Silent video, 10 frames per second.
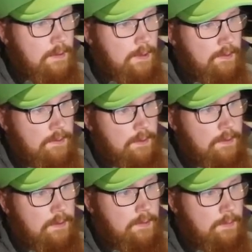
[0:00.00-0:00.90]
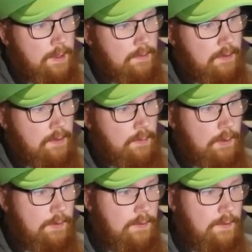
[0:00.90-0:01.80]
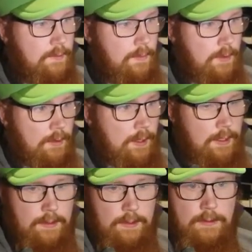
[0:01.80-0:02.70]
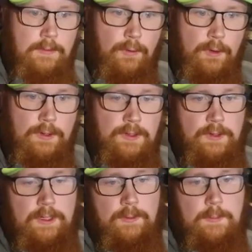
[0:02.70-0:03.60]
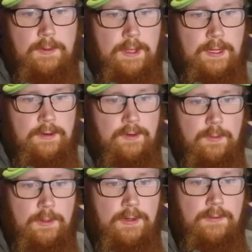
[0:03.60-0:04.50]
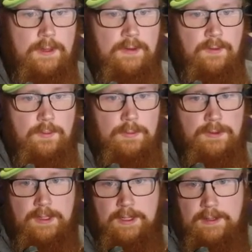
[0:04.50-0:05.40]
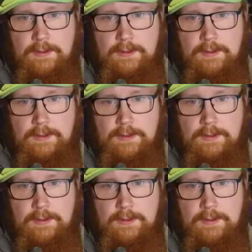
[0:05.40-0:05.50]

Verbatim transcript: I guess the, there's some extra Wonder Seeds we could collect here before continuing, but thank you so much for the super chat.